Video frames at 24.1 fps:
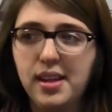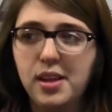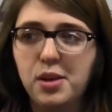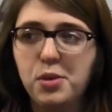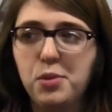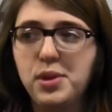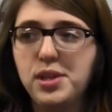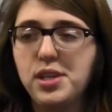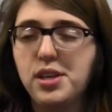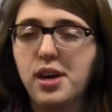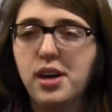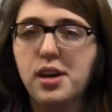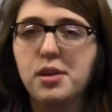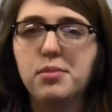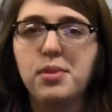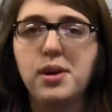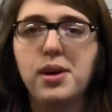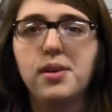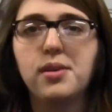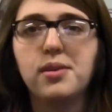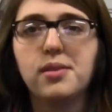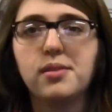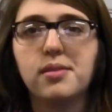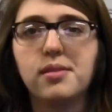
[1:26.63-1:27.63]
we talk
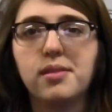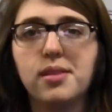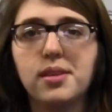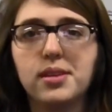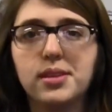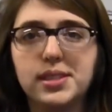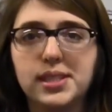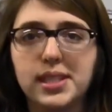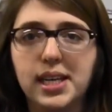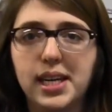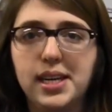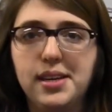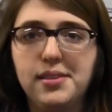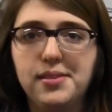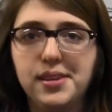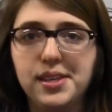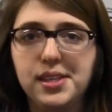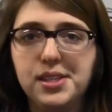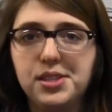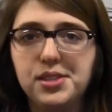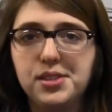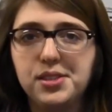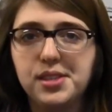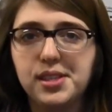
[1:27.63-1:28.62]
about those kind of
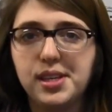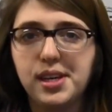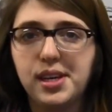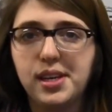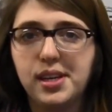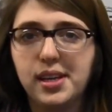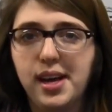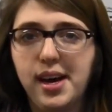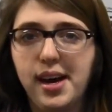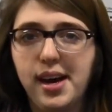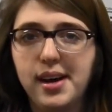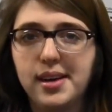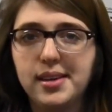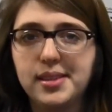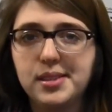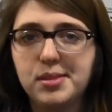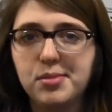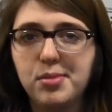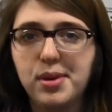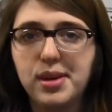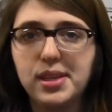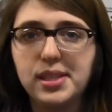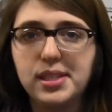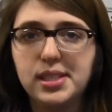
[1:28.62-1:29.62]
issues in class,
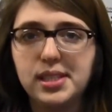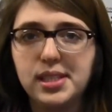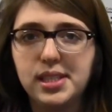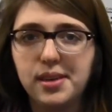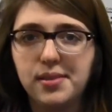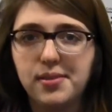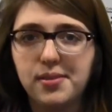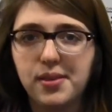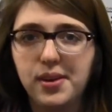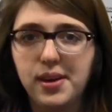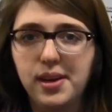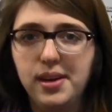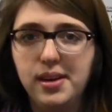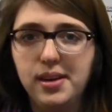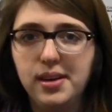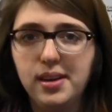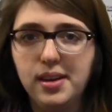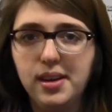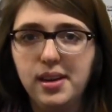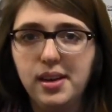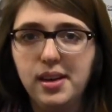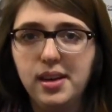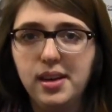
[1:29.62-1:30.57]
but it's different